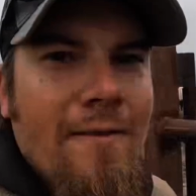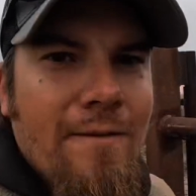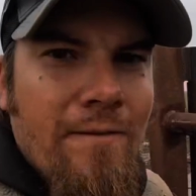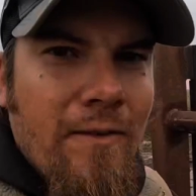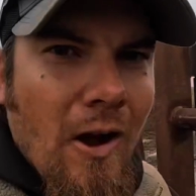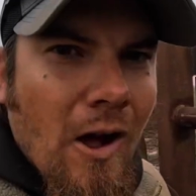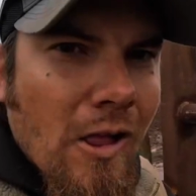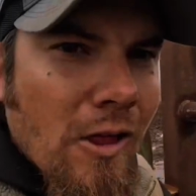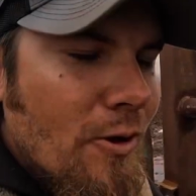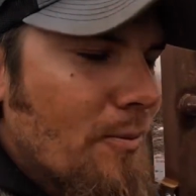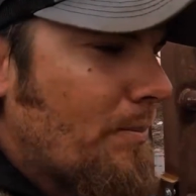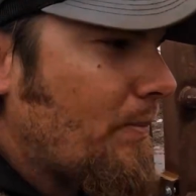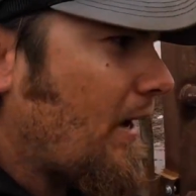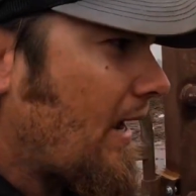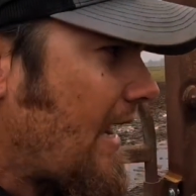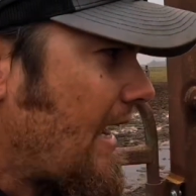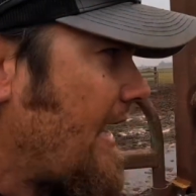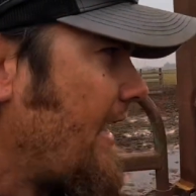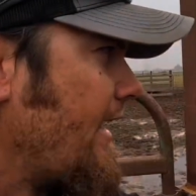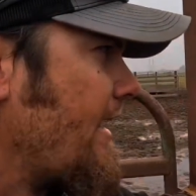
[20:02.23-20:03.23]
Followed
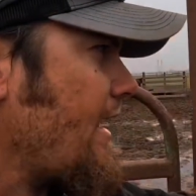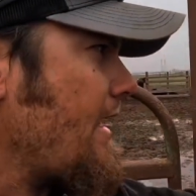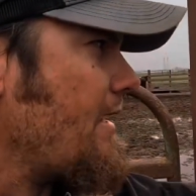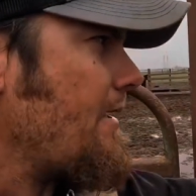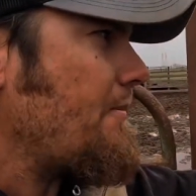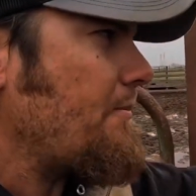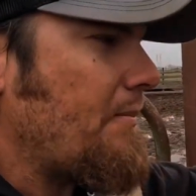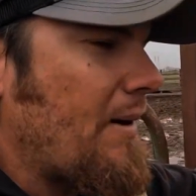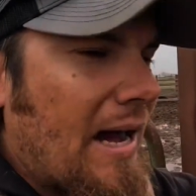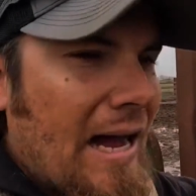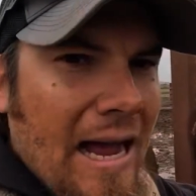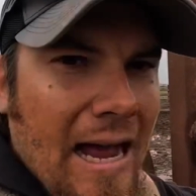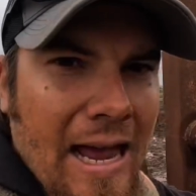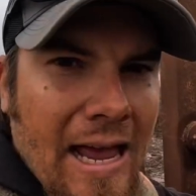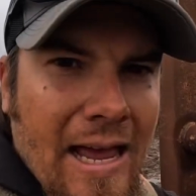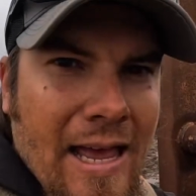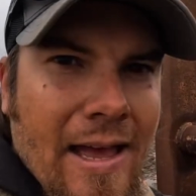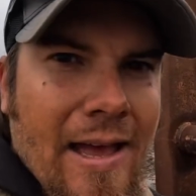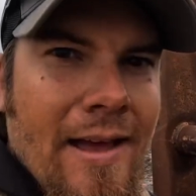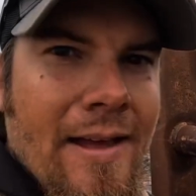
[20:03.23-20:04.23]
by
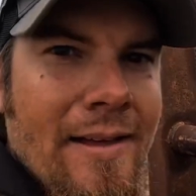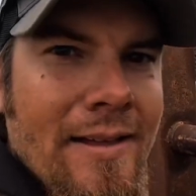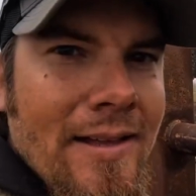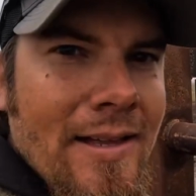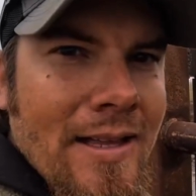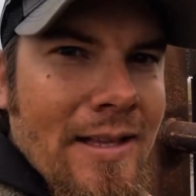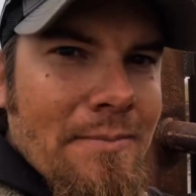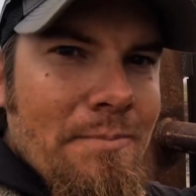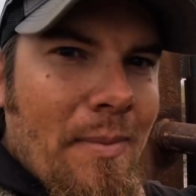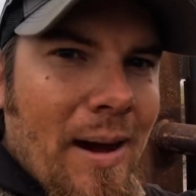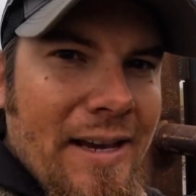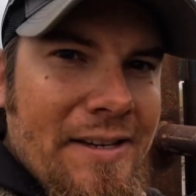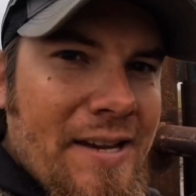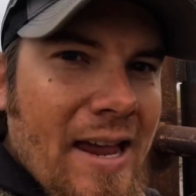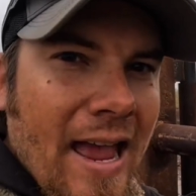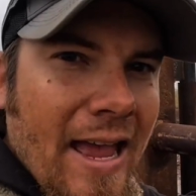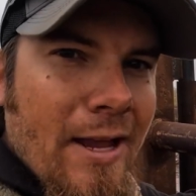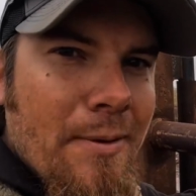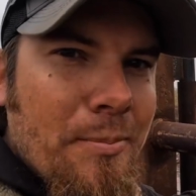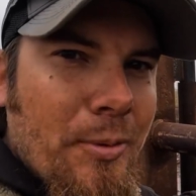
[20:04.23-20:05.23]
my, my
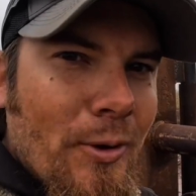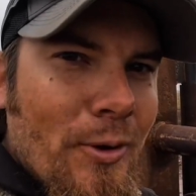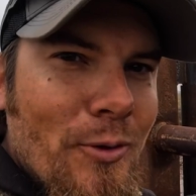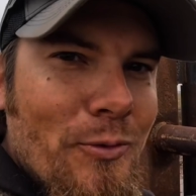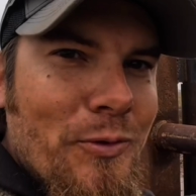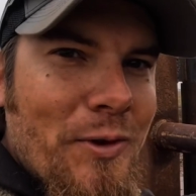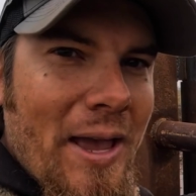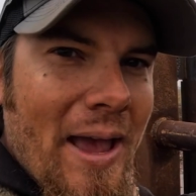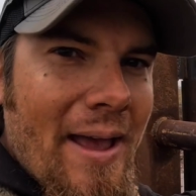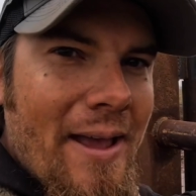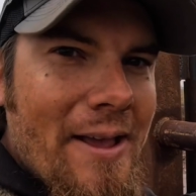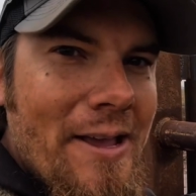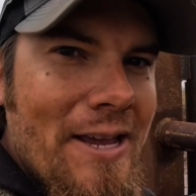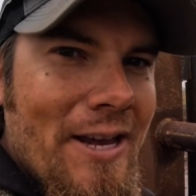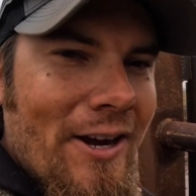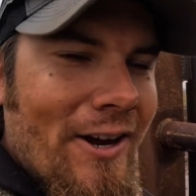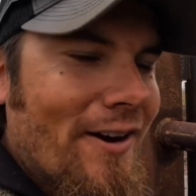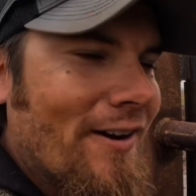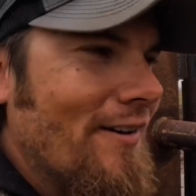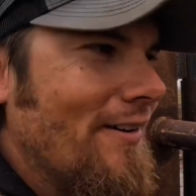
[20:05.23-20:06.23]
tank proof gate
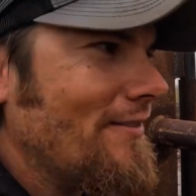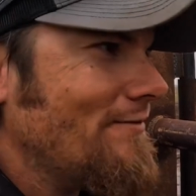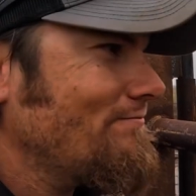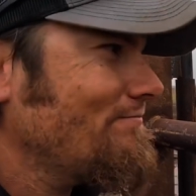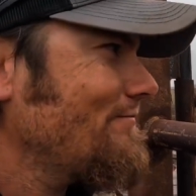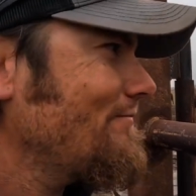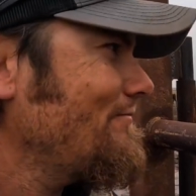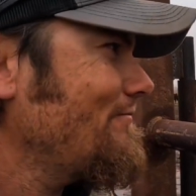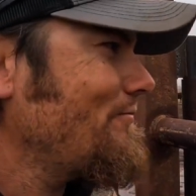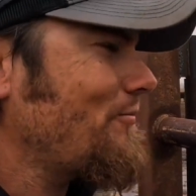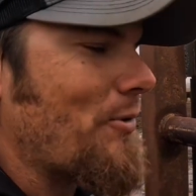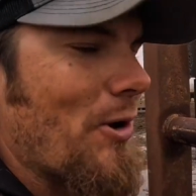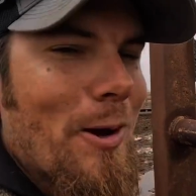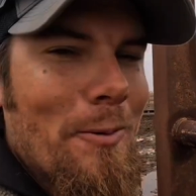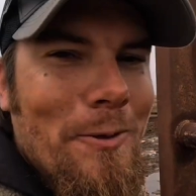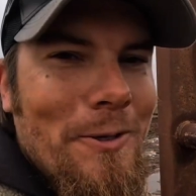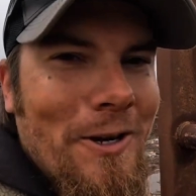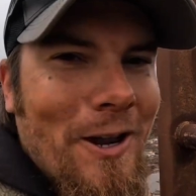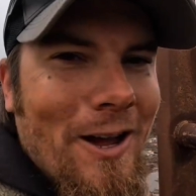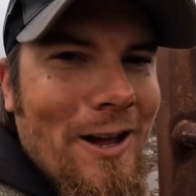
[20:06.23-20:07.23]
here.
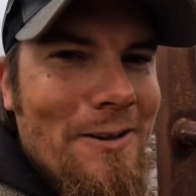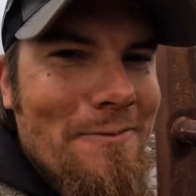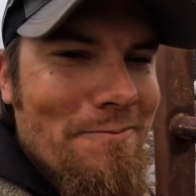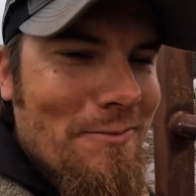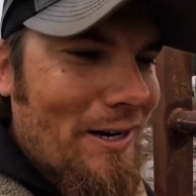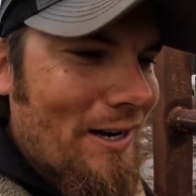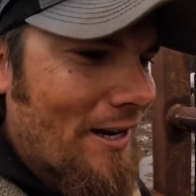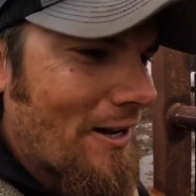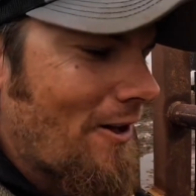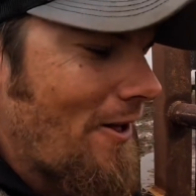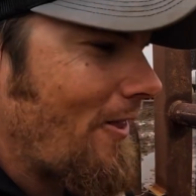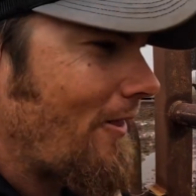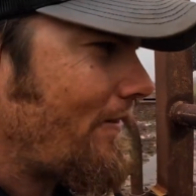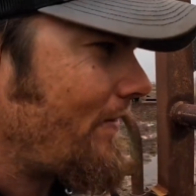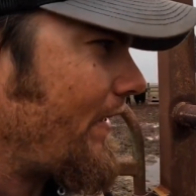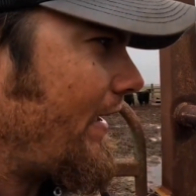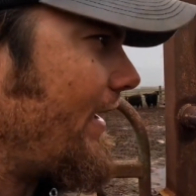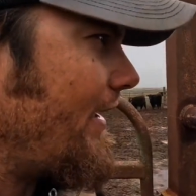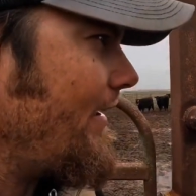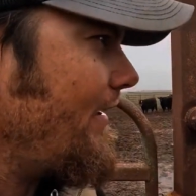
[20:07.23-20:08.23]
Probably not, but I call it
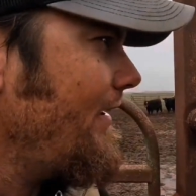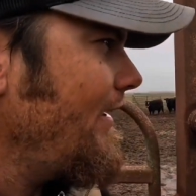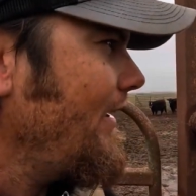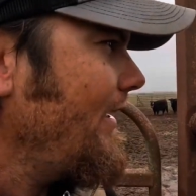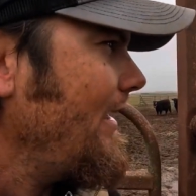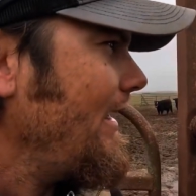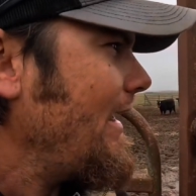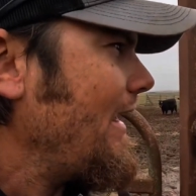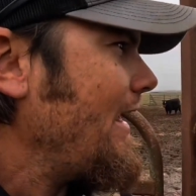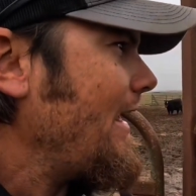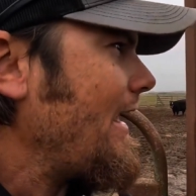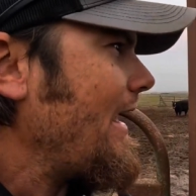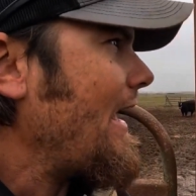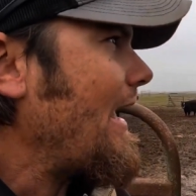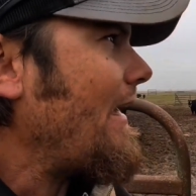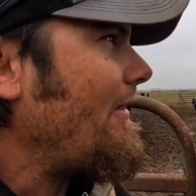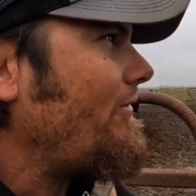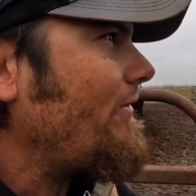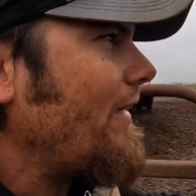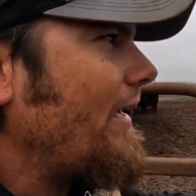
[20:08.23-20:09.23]
that.
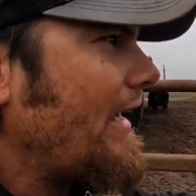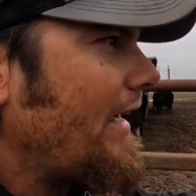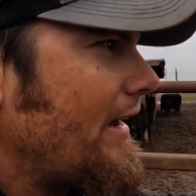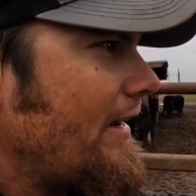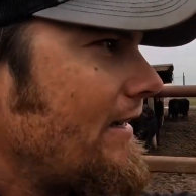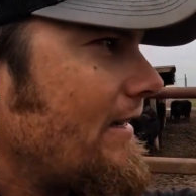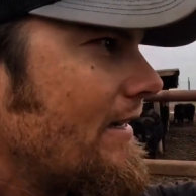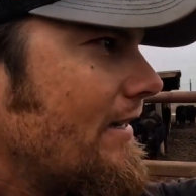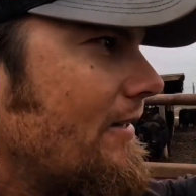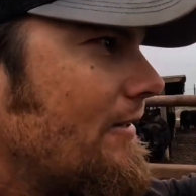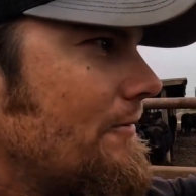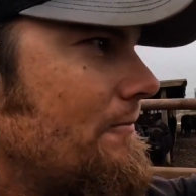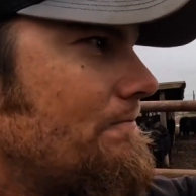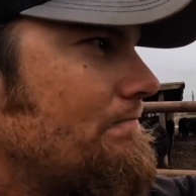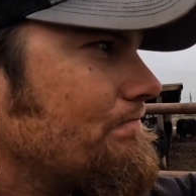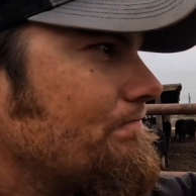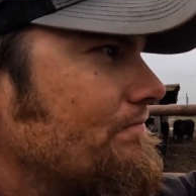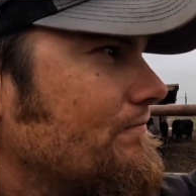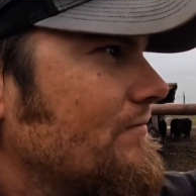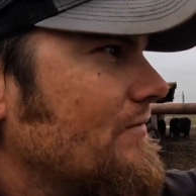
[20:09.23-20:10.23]
And then
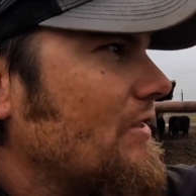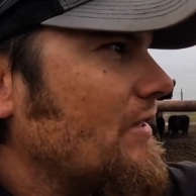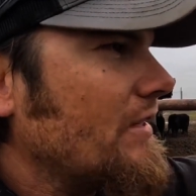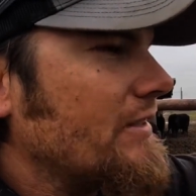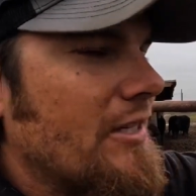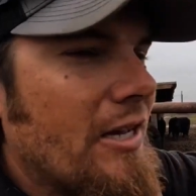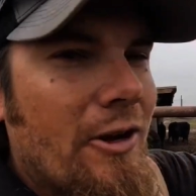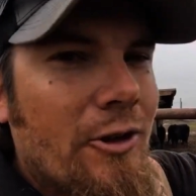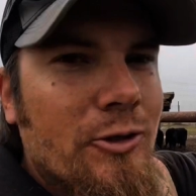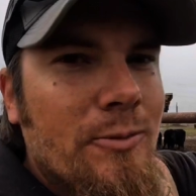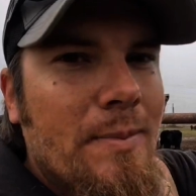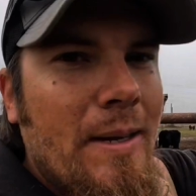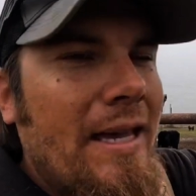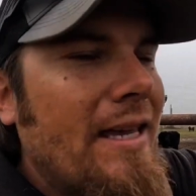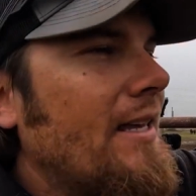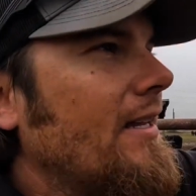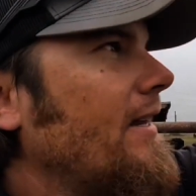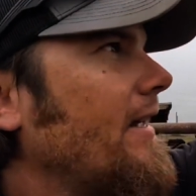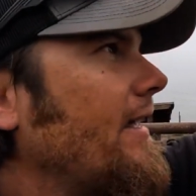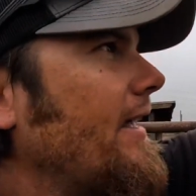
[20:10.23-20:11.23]
since I was
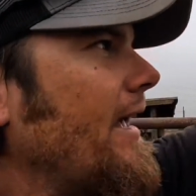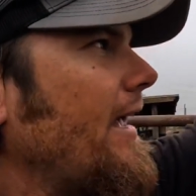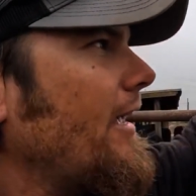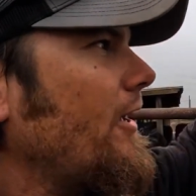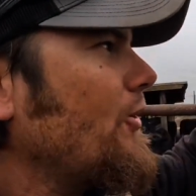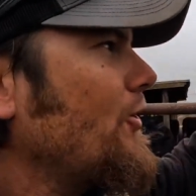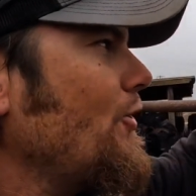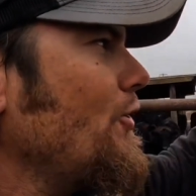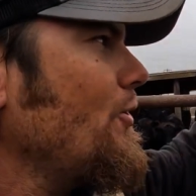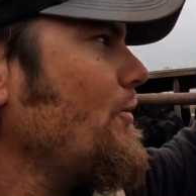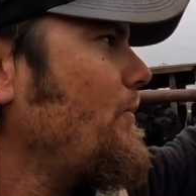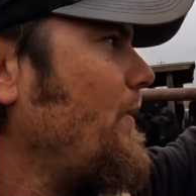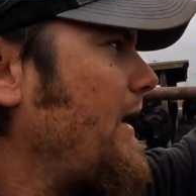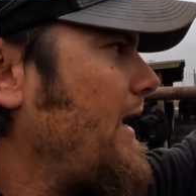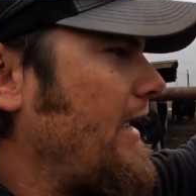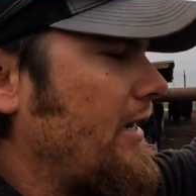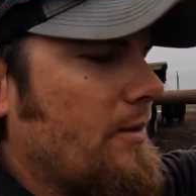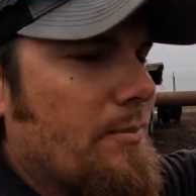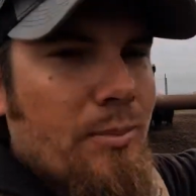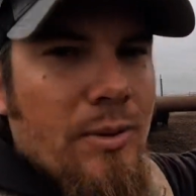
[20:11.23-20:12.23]
making a gate hoop, I
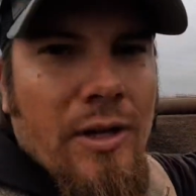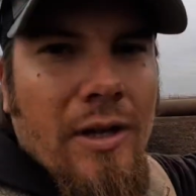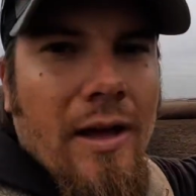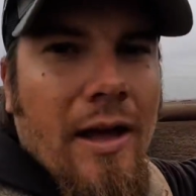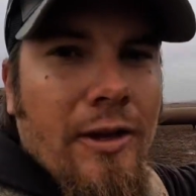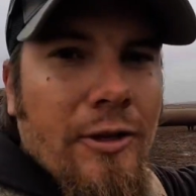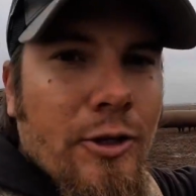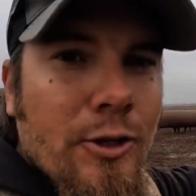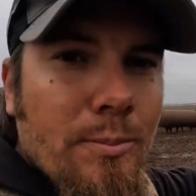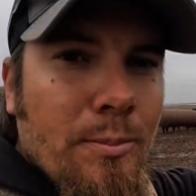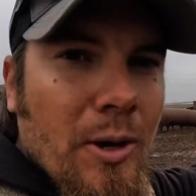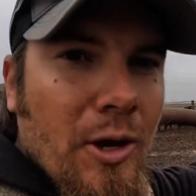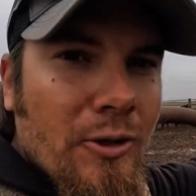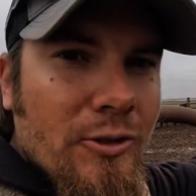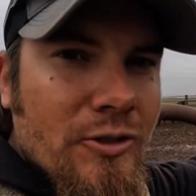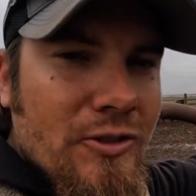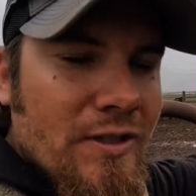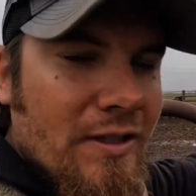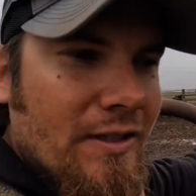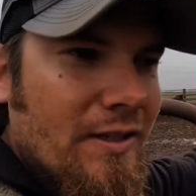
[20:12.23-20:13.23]
had to put a new
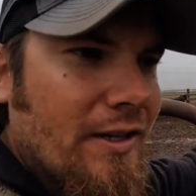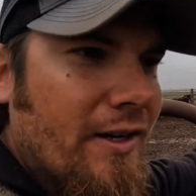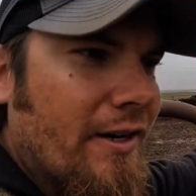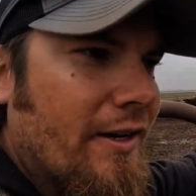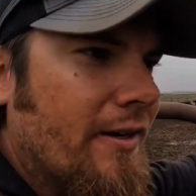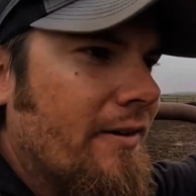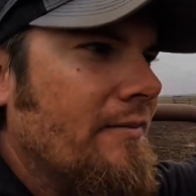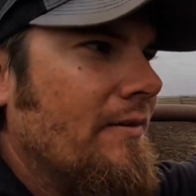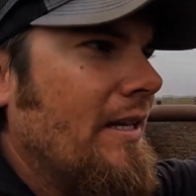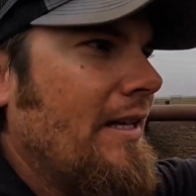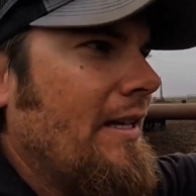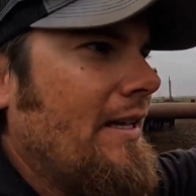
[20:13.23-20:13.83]
post in here.